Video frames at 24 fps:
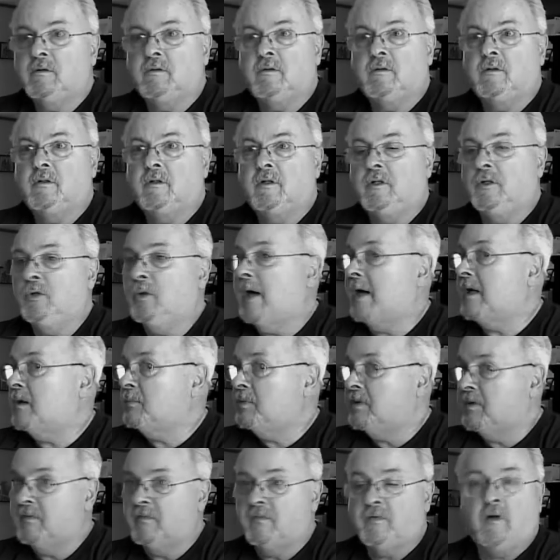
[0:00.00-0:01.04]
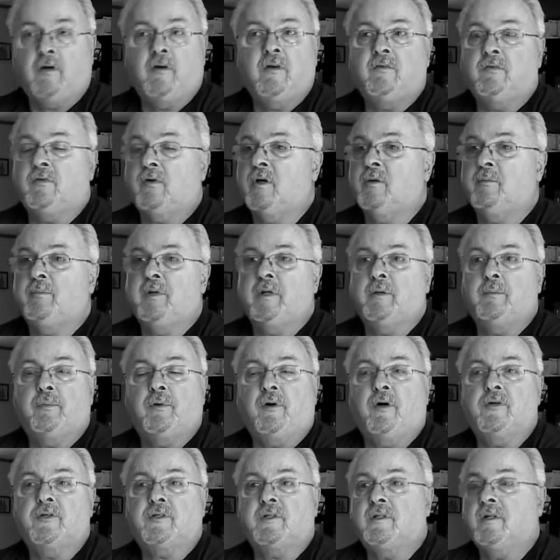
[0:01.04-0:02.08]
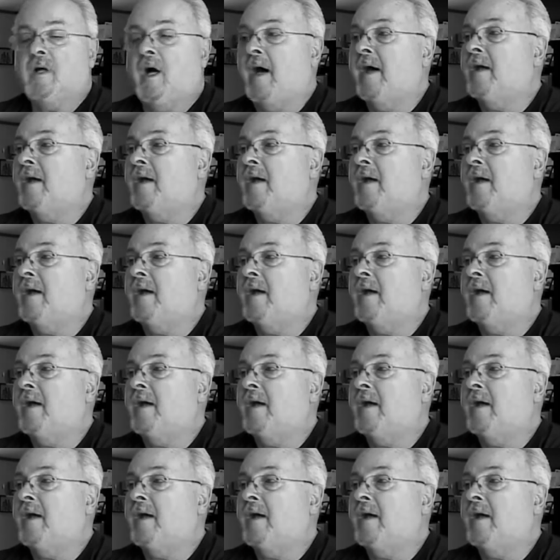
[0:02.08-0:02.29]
Mm. You had to be a very, very big person.